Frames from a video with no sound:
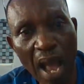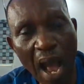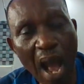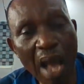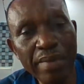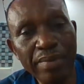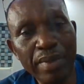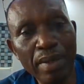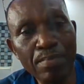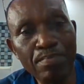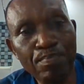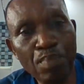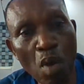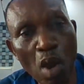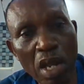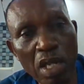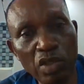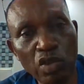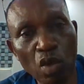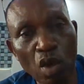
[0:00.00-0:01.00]
at the
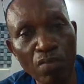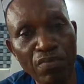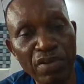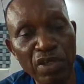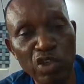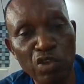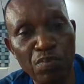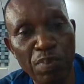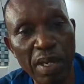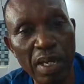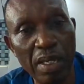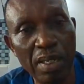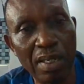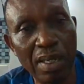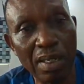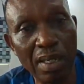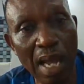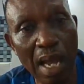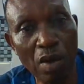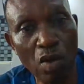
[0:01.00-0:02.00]
point of his
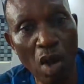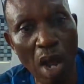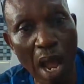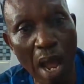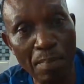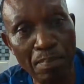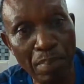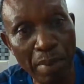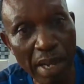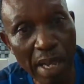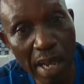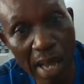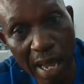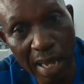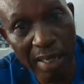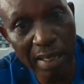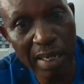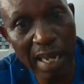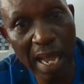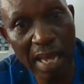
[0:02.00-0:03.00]
being
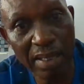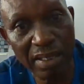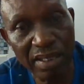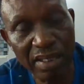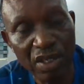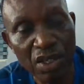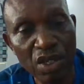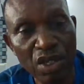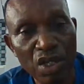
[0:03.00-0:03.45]
apprehended,